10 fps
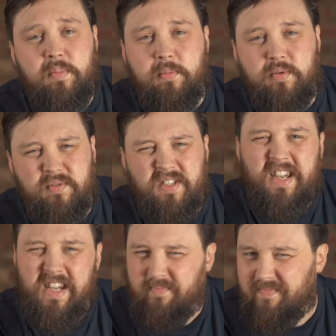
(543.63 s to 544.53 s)
of bubbles,
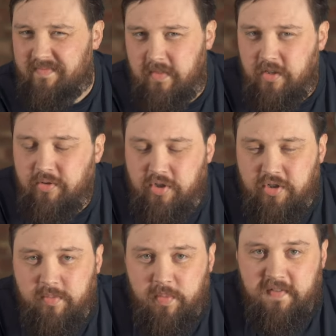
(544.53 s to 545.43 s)
you
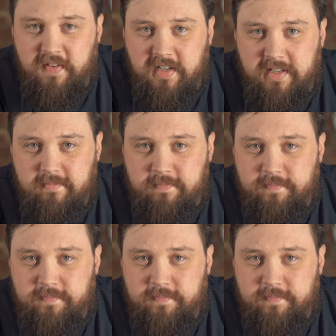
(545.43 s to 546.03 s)
should be fine.